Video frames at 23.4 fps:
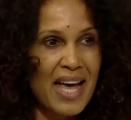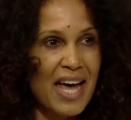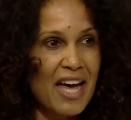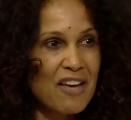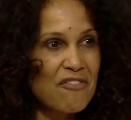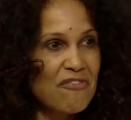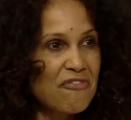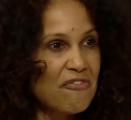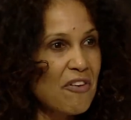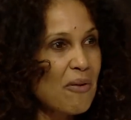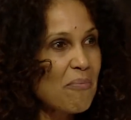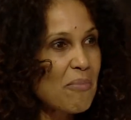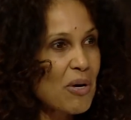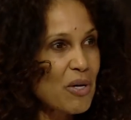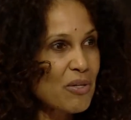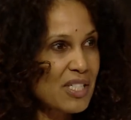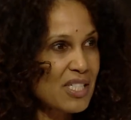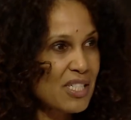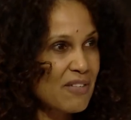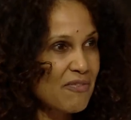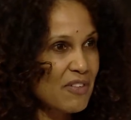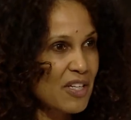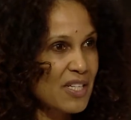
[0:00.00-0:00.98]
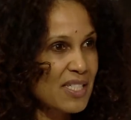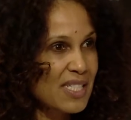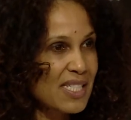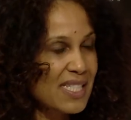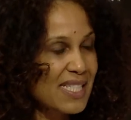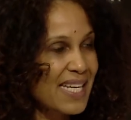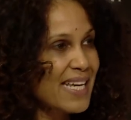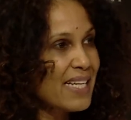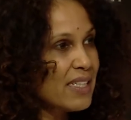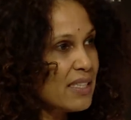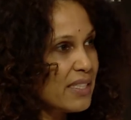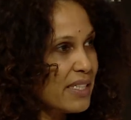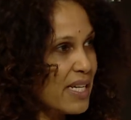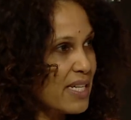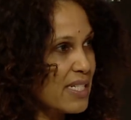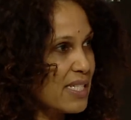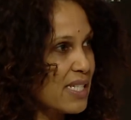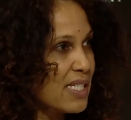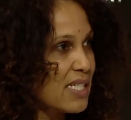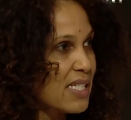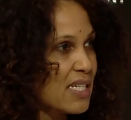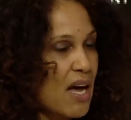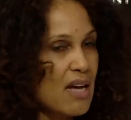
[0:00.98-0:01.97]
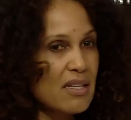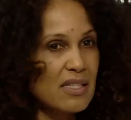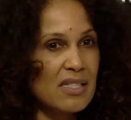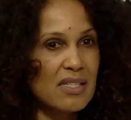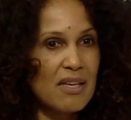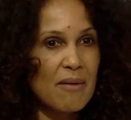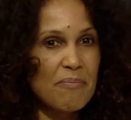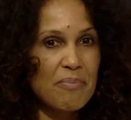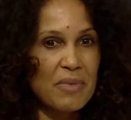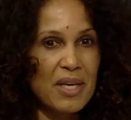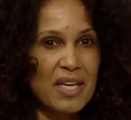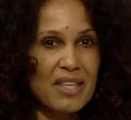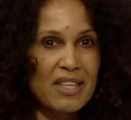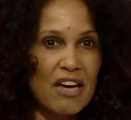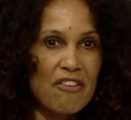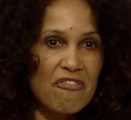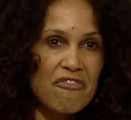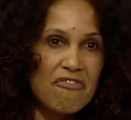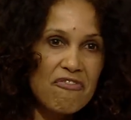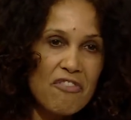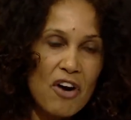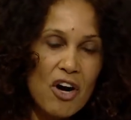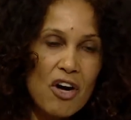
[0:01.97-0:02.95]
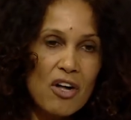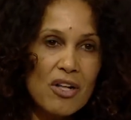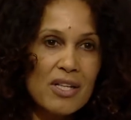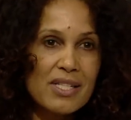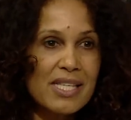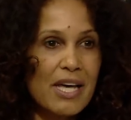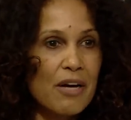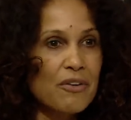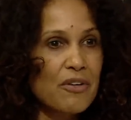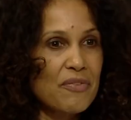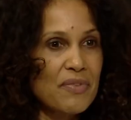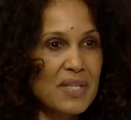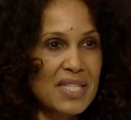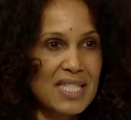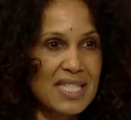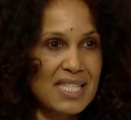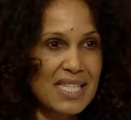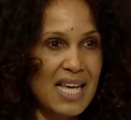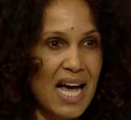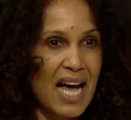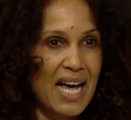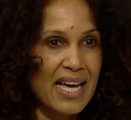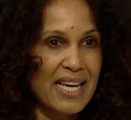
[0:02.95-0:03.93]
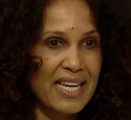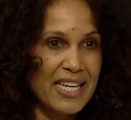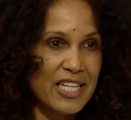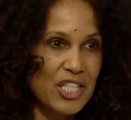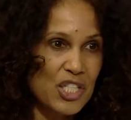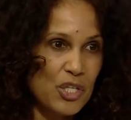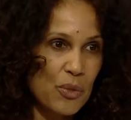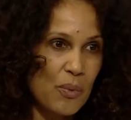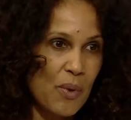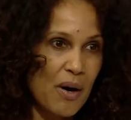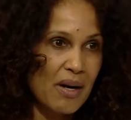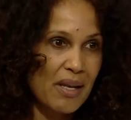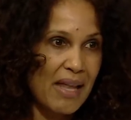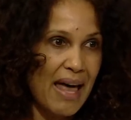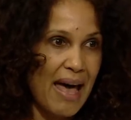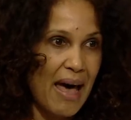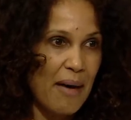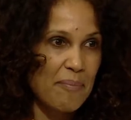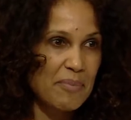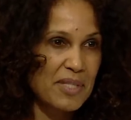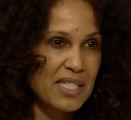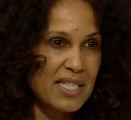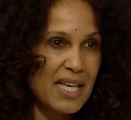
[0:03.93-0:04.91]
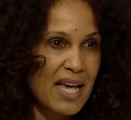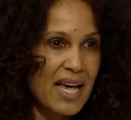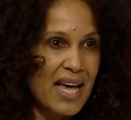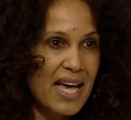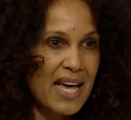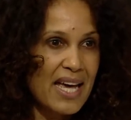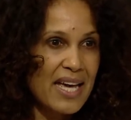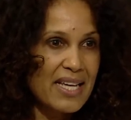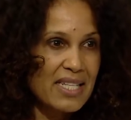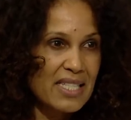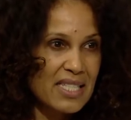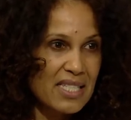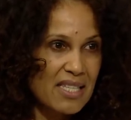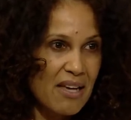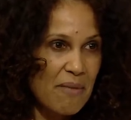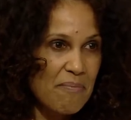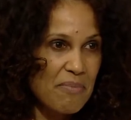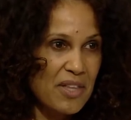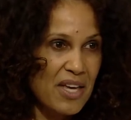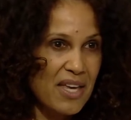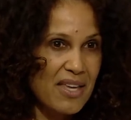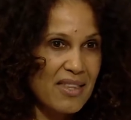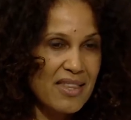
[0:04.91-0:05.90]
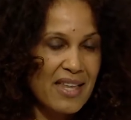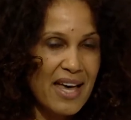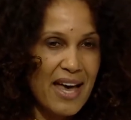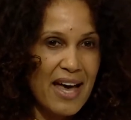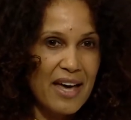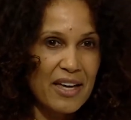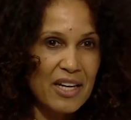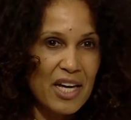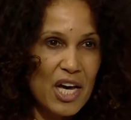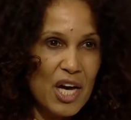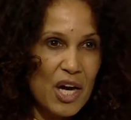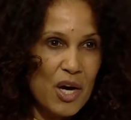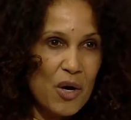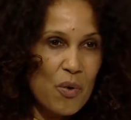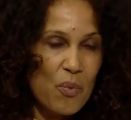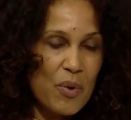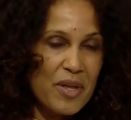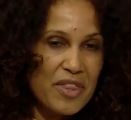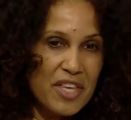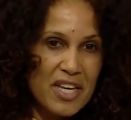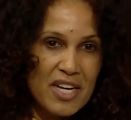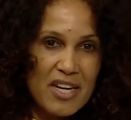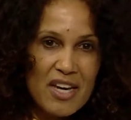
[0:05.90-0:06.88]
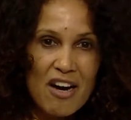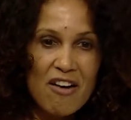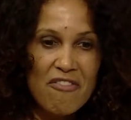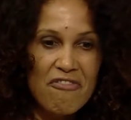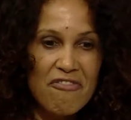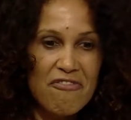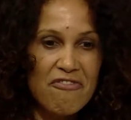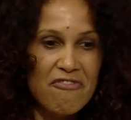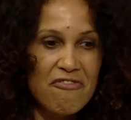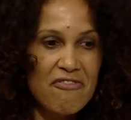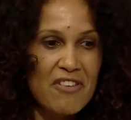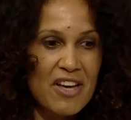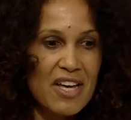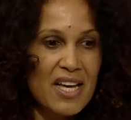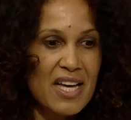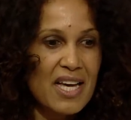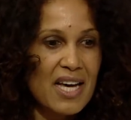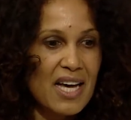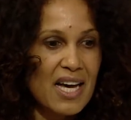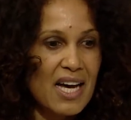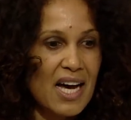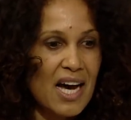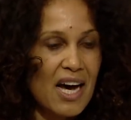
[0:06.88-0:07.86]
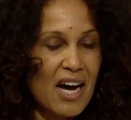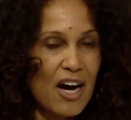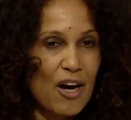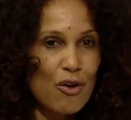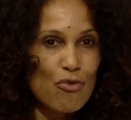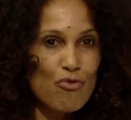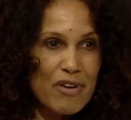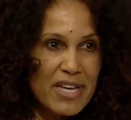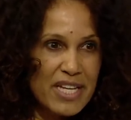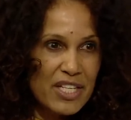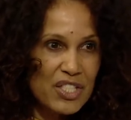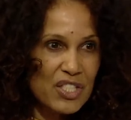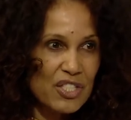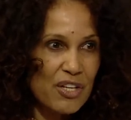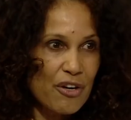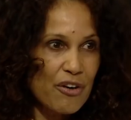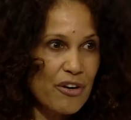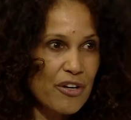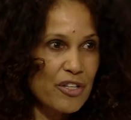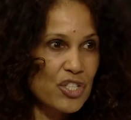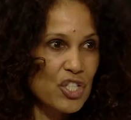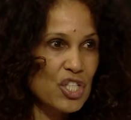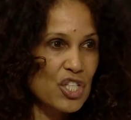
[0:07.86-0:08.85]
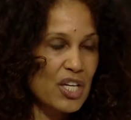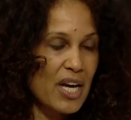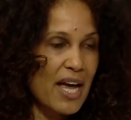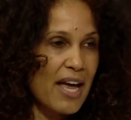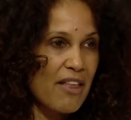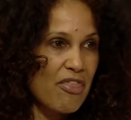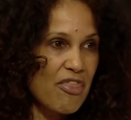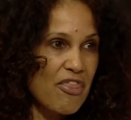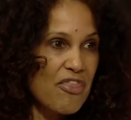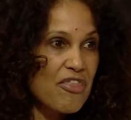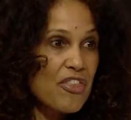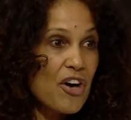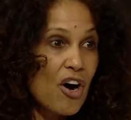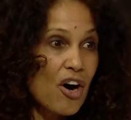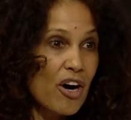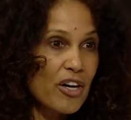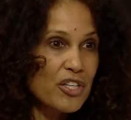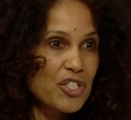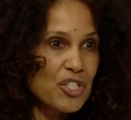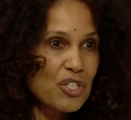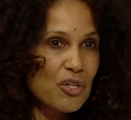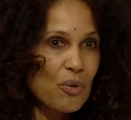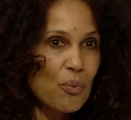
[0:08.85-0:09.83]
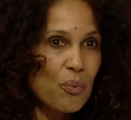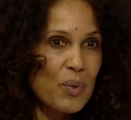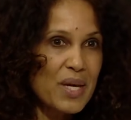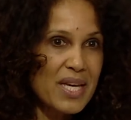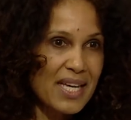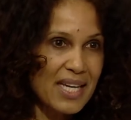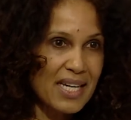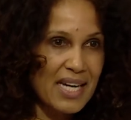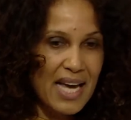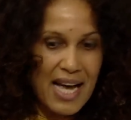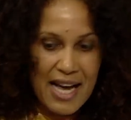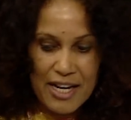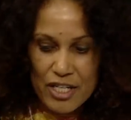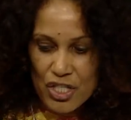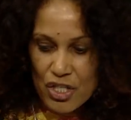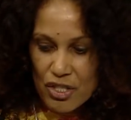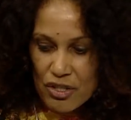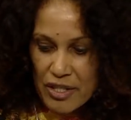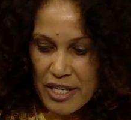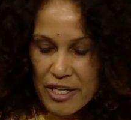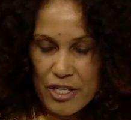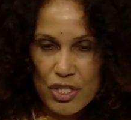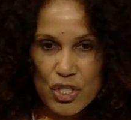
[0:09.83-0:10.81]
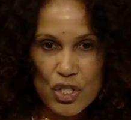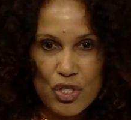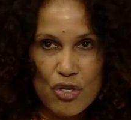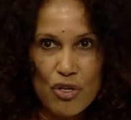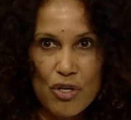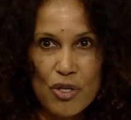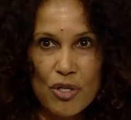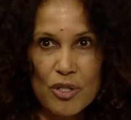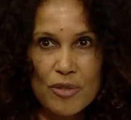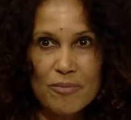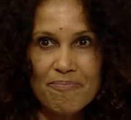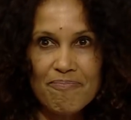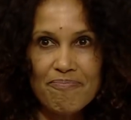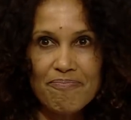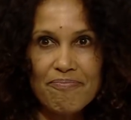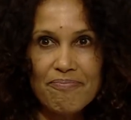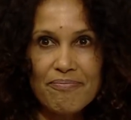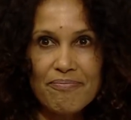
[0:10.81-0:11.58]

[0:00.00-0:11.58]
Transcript: And for most of us, illness is not something that falls out of the sky into our laps. It's something that, with enough research and thought, we can actually control.